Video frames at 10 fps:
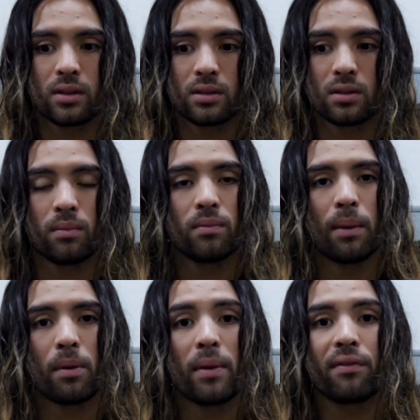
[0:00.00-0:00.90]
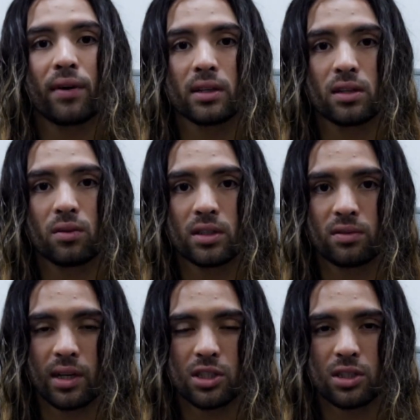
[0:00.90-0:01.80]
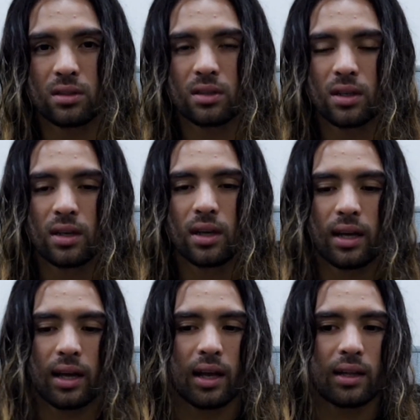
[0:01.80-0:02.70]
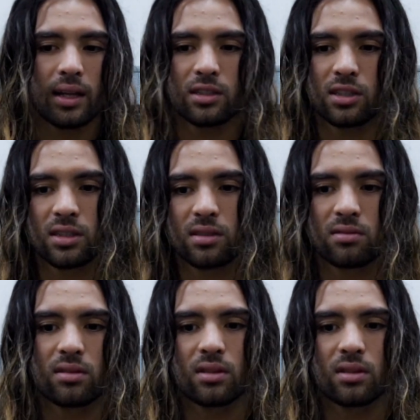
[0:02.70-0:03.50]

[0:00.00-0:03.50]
some MMA fights on the reservation, and that just